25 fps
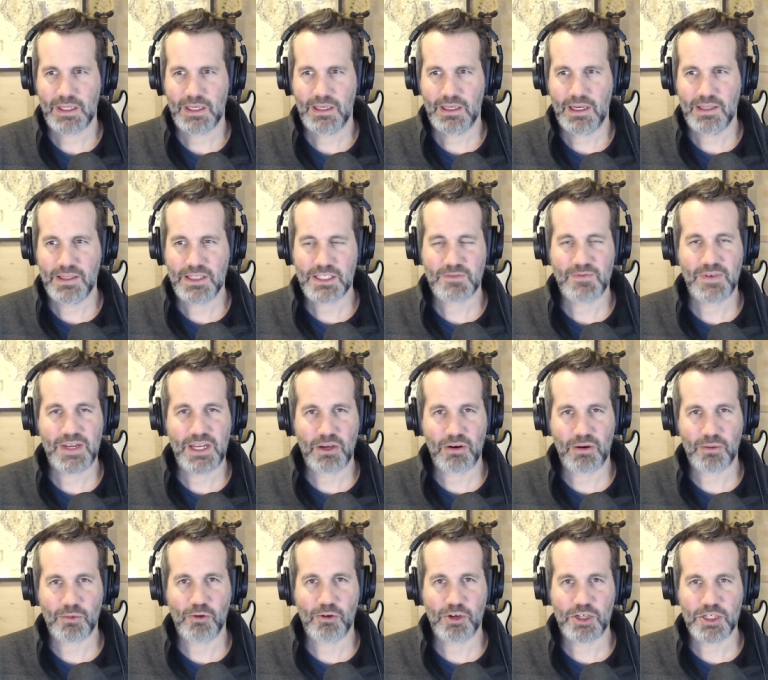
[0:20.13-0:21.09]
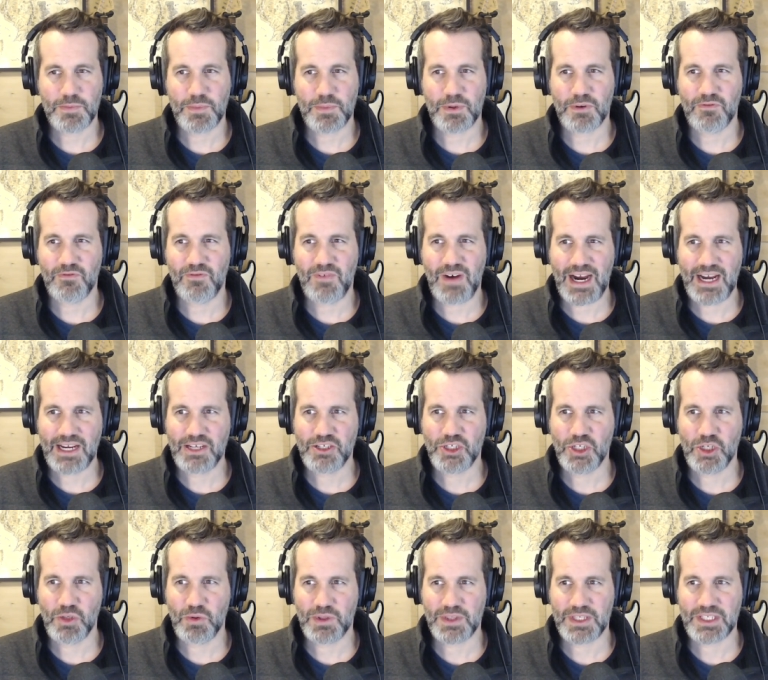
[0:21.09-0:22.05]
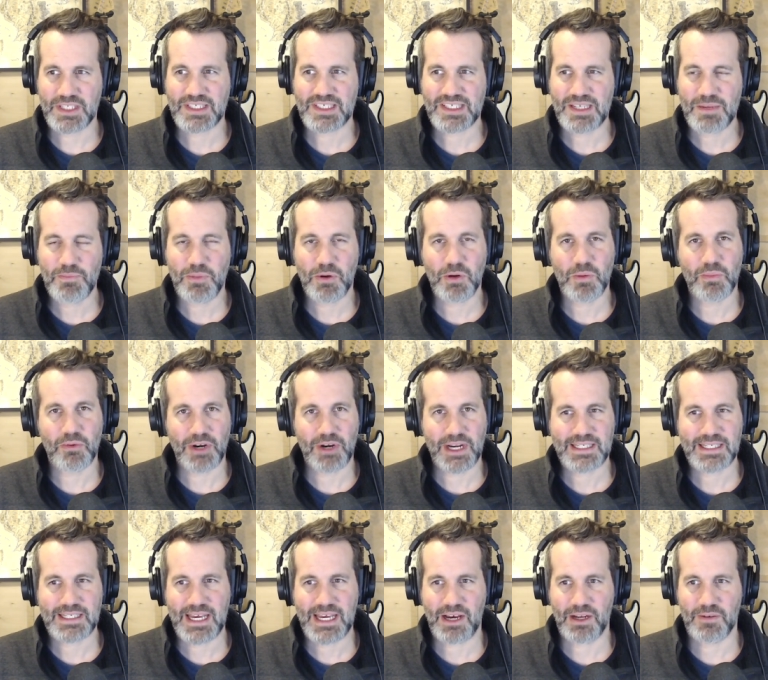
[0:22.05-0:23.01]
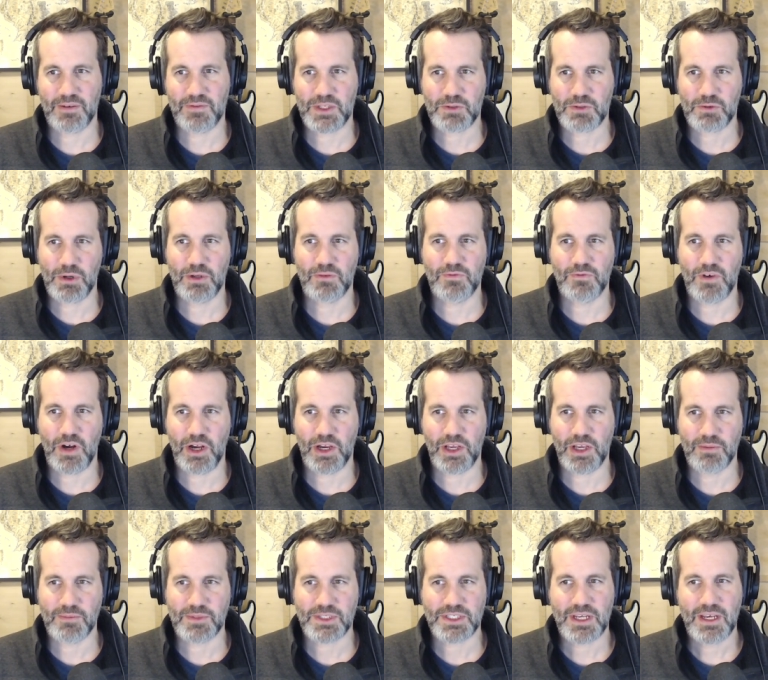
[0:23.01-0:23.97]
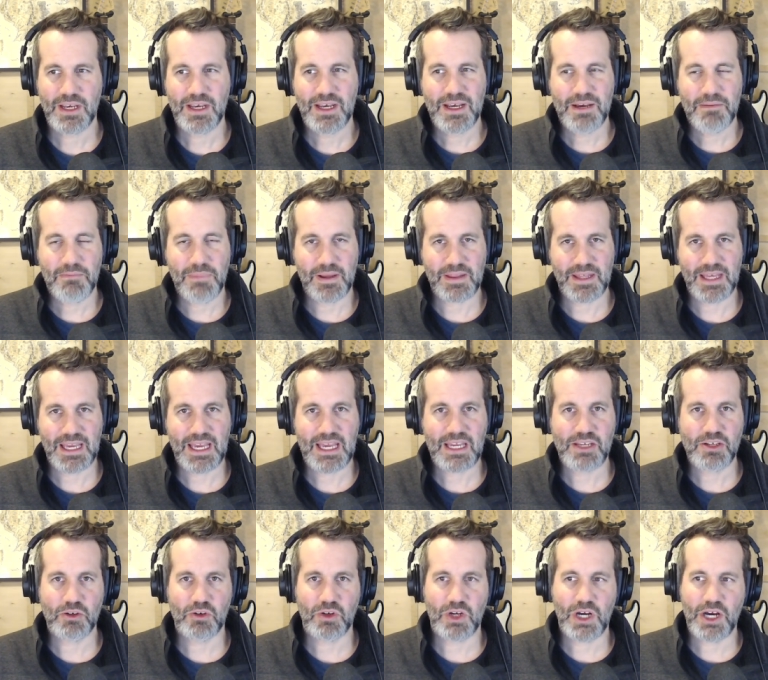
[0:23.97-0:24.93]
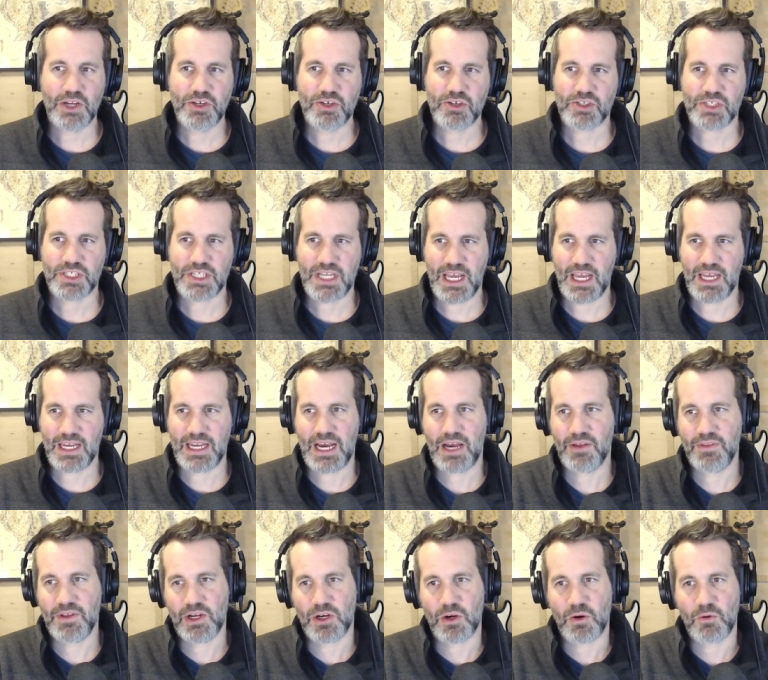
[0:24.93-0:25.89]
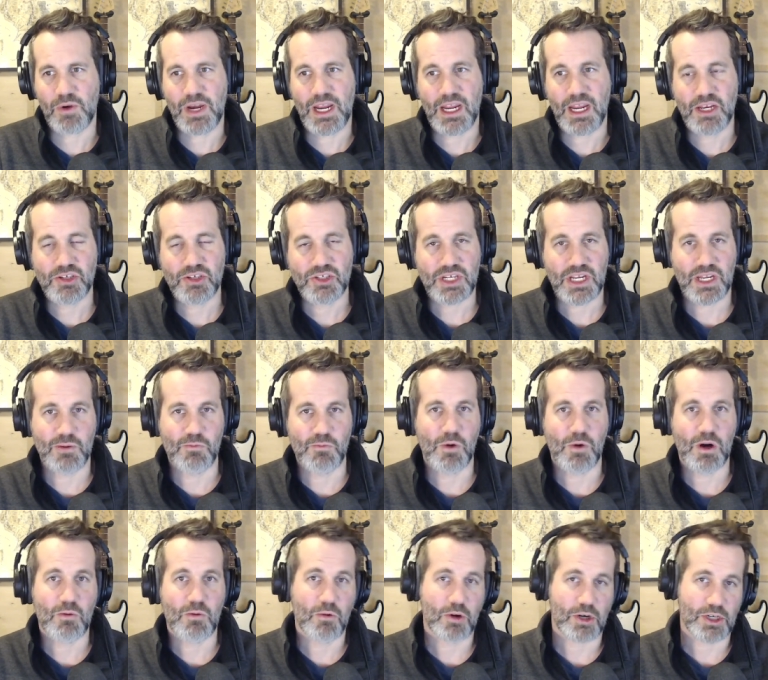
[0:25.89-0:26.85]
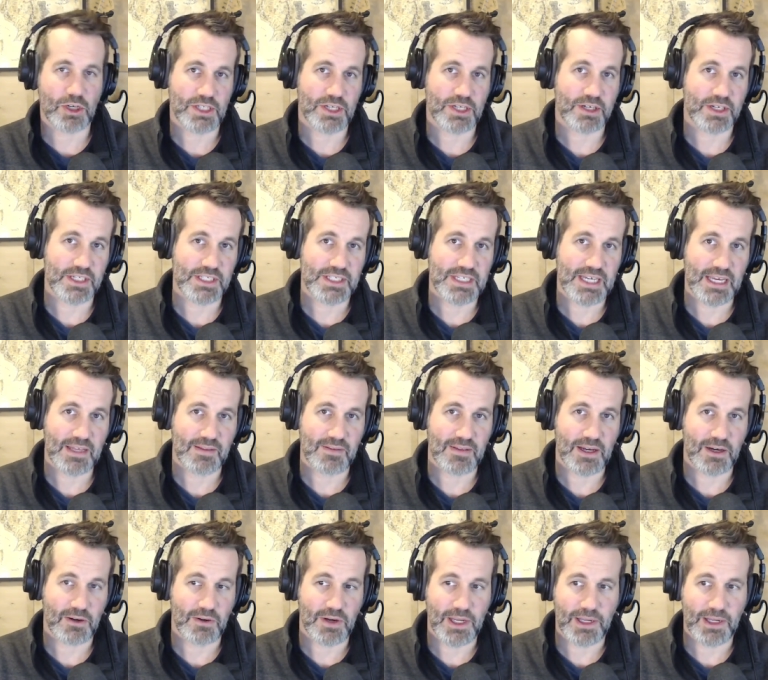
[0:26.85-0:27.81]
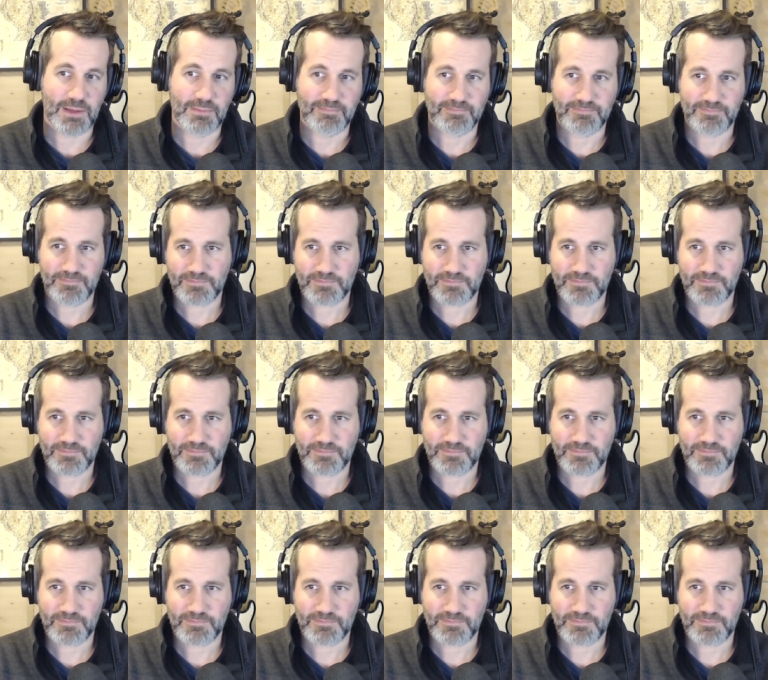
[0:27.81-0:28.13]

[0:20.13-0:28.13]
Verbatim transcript: In this video, I'm going to provide you with a simple breakdown of the 12 volumes. By the end, you'll understand how they are arranged and what works are contained therein.